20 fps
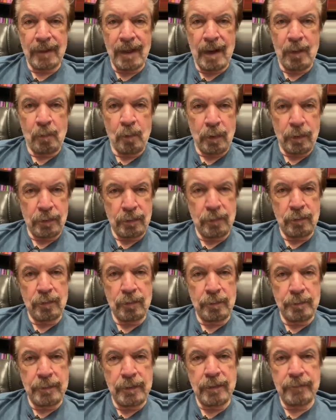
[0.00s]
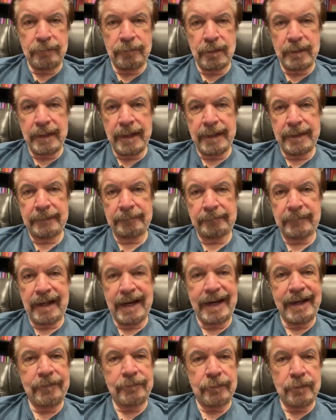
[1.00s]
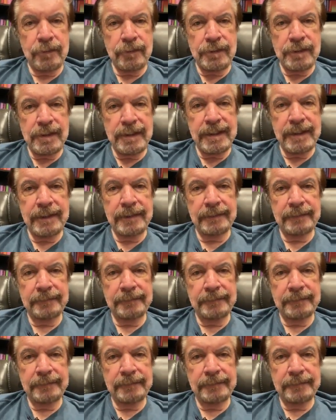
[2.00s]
I'm working on a book for that, A through Z.